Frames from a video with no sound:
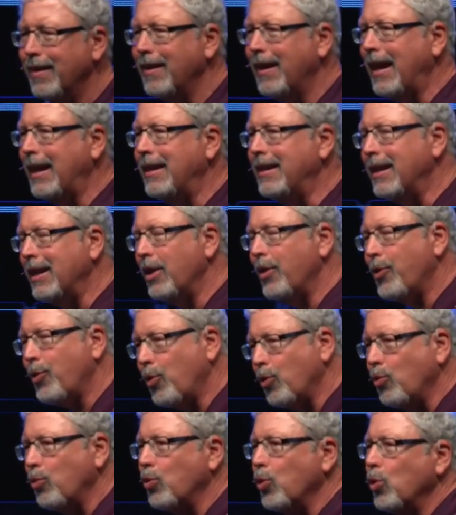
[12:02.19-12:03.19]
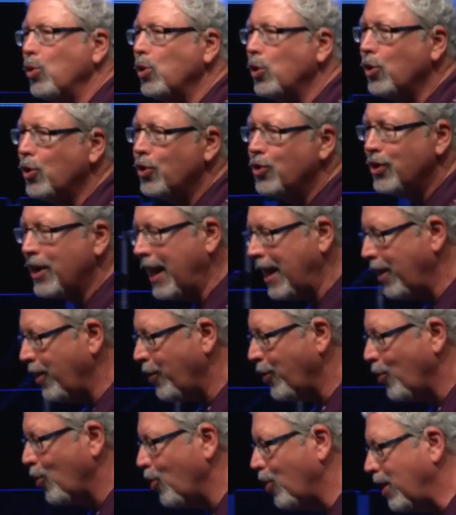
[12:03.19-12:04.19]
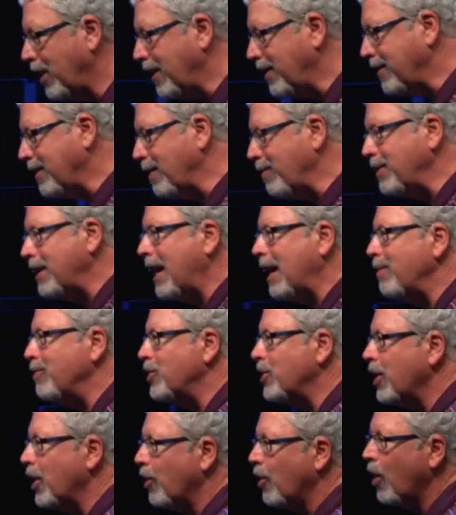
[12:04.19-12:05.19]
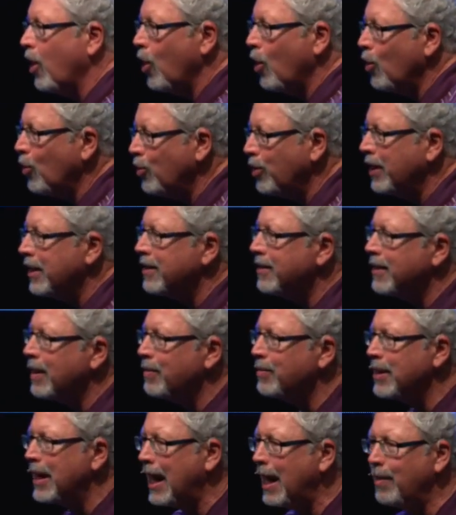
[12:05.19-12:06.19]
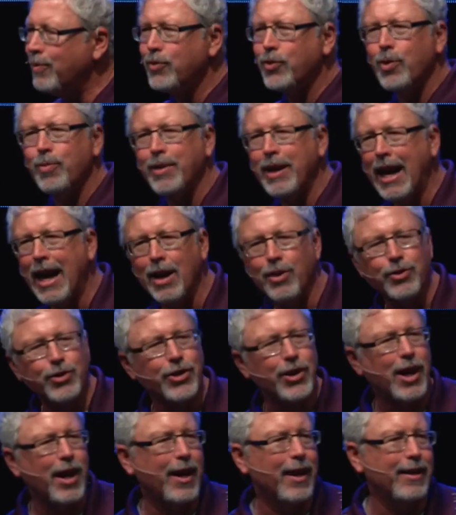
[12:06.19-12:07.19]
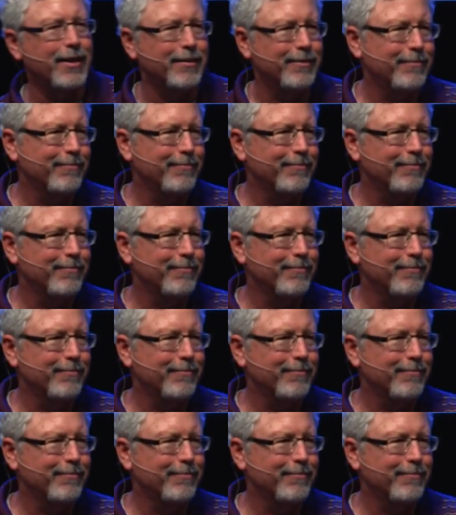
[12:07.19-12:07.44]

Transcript: And he did it through rulers and authorities, sometimes their own and sometimes from the outside.